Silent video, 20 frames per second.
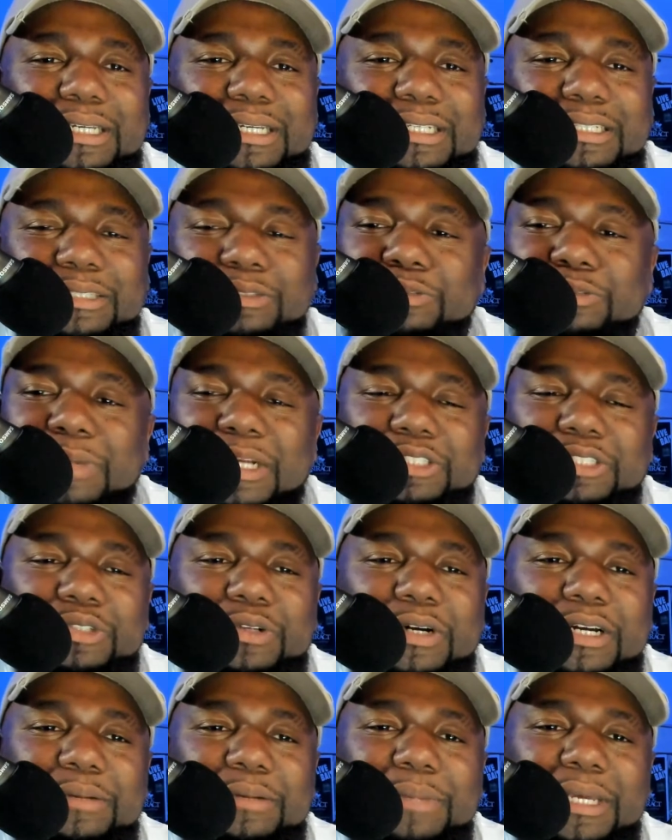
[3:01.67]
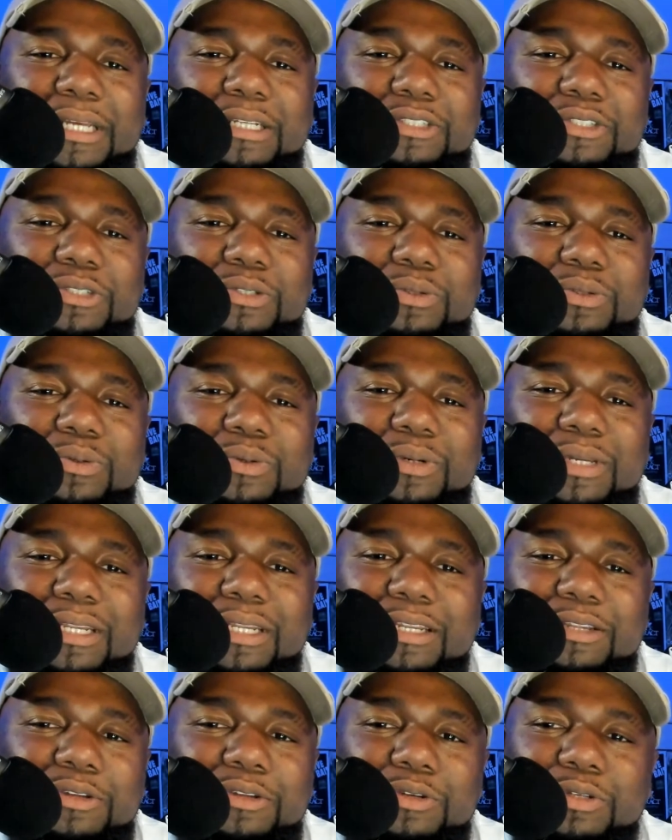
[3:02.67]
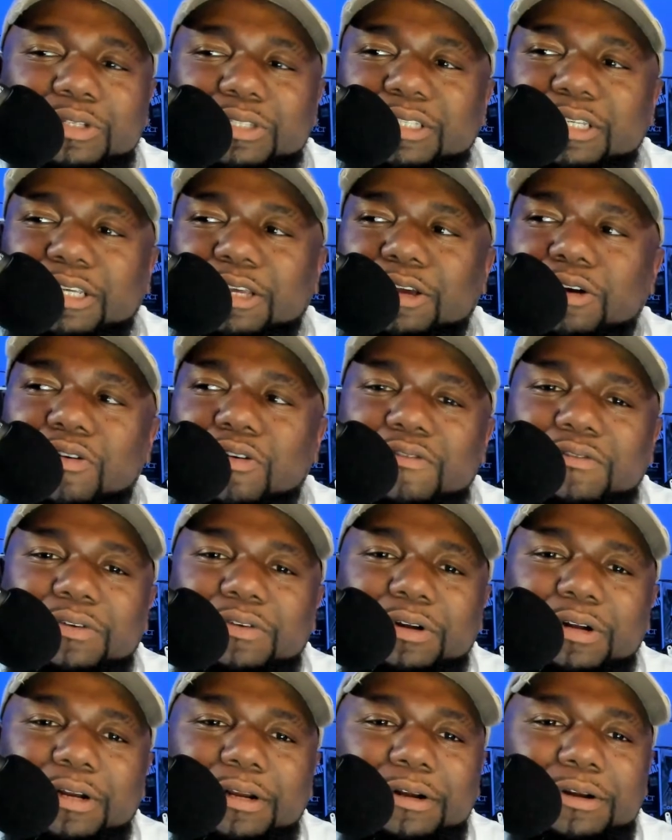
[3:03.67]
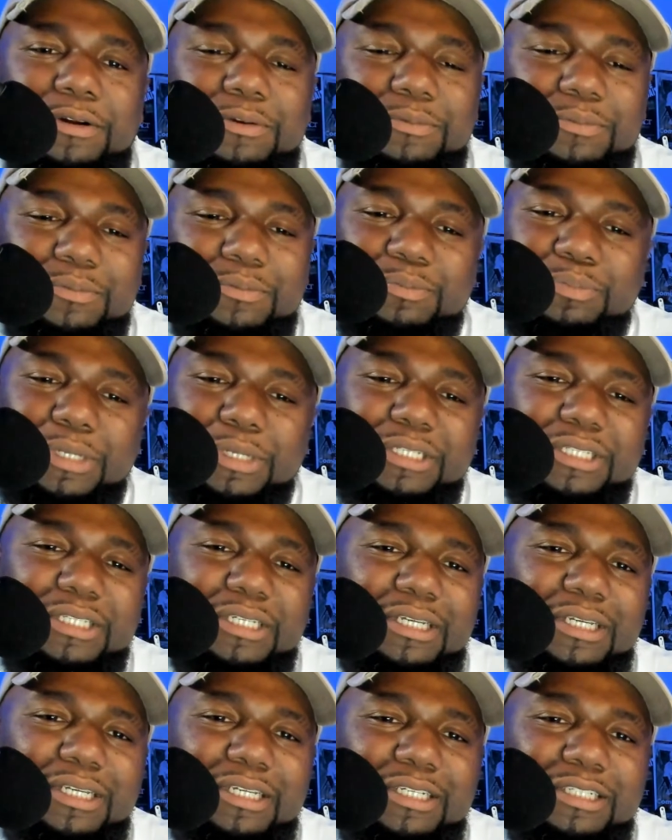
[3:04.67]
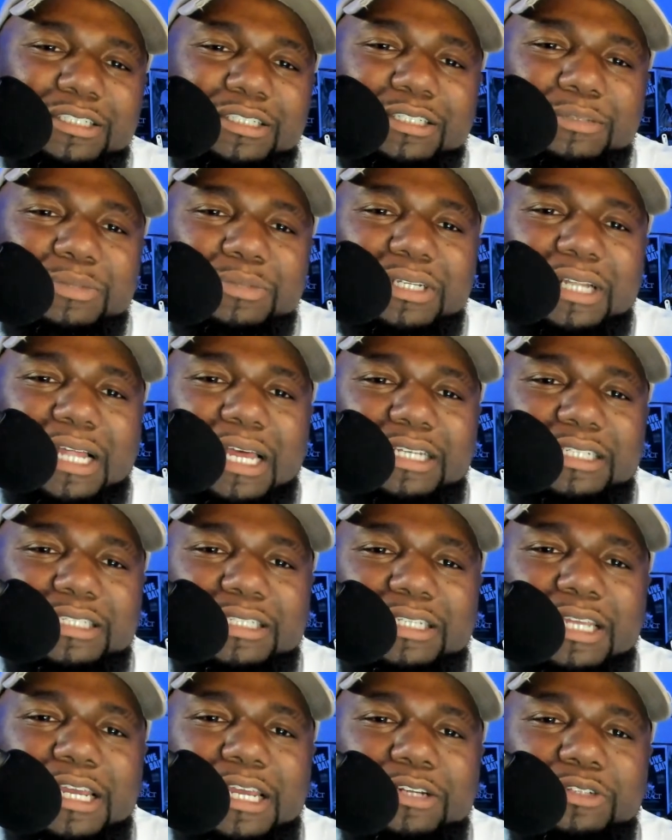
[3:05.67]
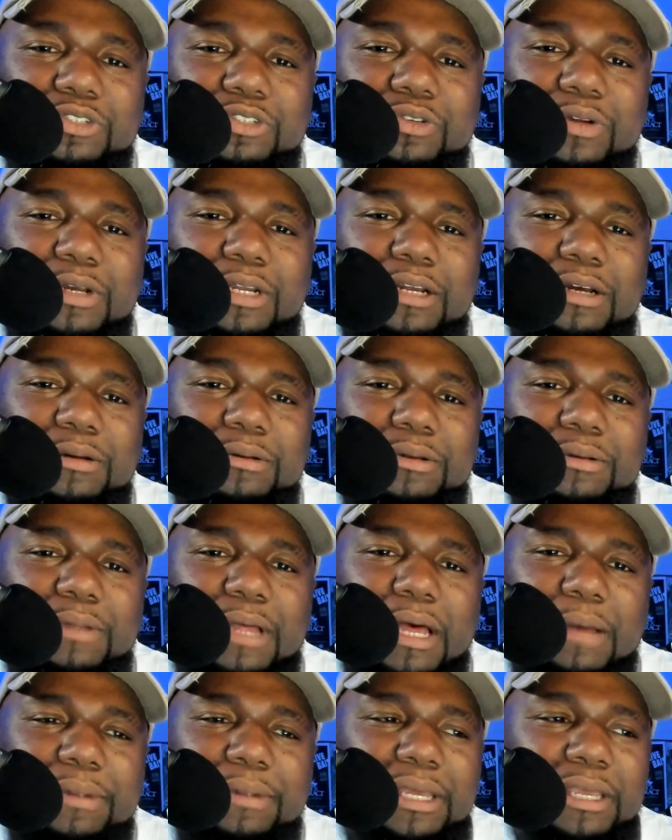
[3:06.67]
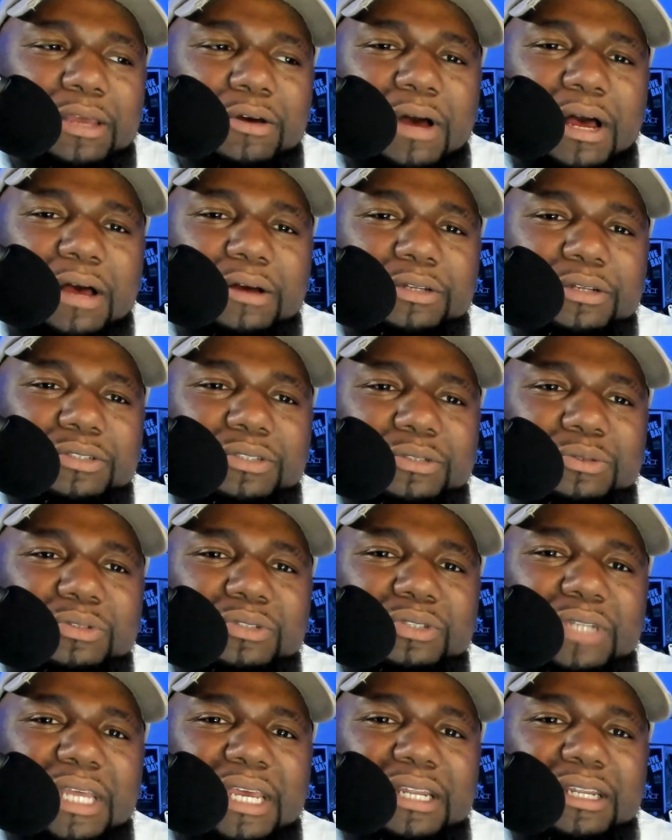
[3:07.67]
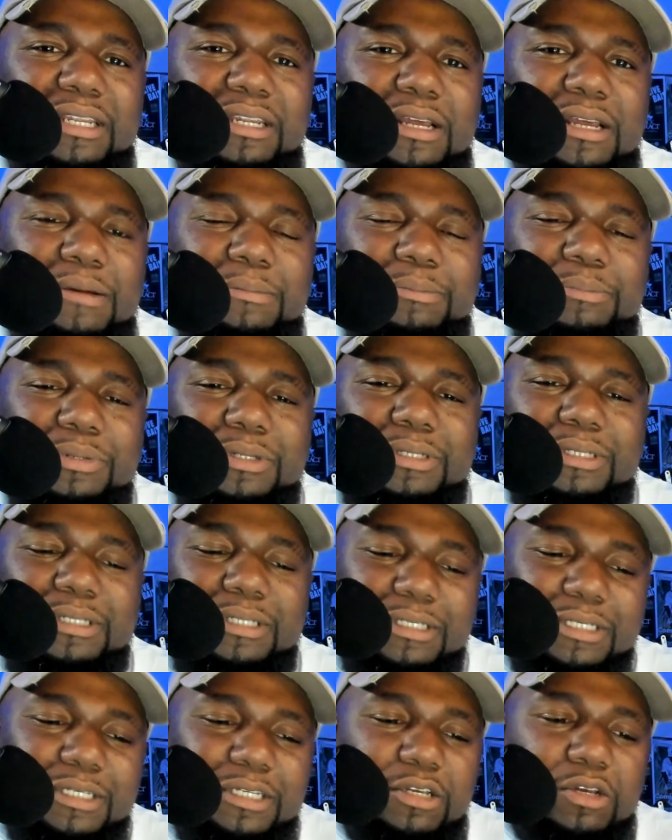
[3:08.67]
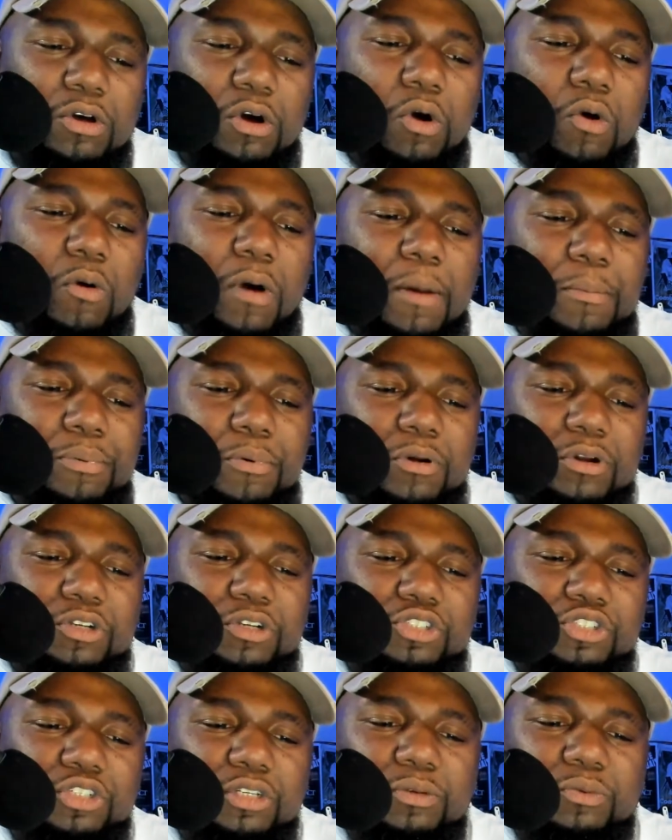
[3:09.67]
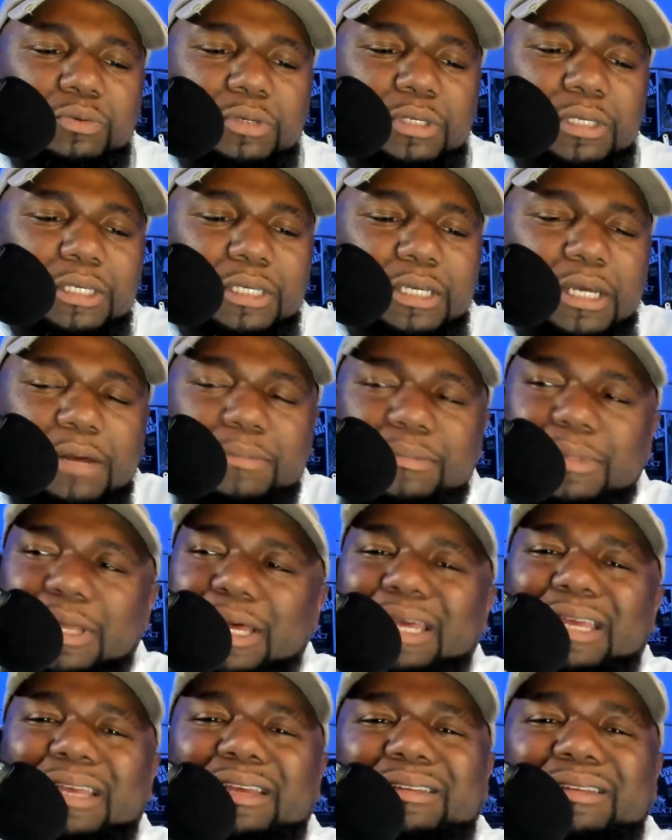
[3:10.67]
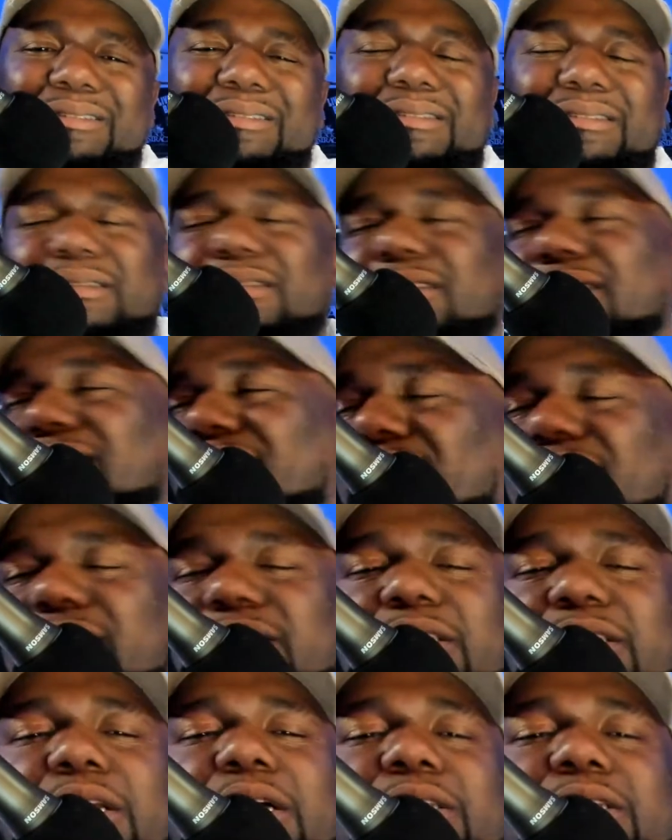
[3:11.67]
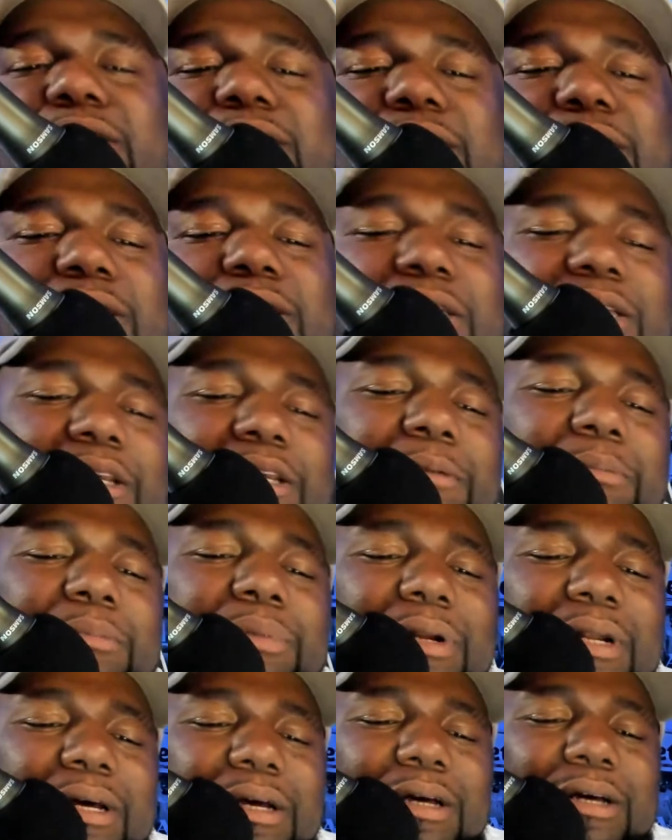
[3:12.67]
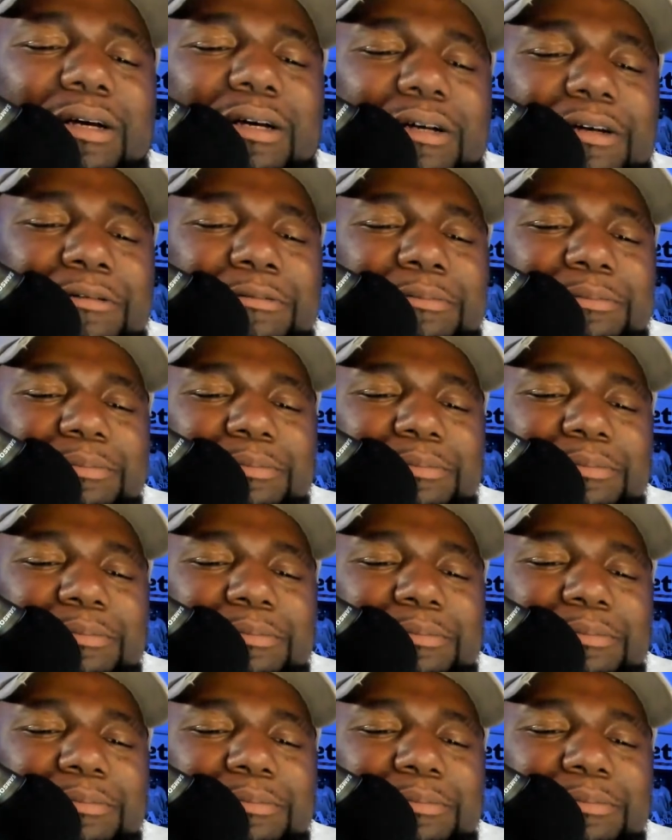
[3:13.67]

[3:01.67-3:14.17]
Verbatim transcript: It was my truck mate too. And you'll see her over there pissing and she'd be like standing straight up. You I'm like, yo, how is you standing up? Oh, I bought a Shewee. I'm like, oh, you're disgusting. But uh,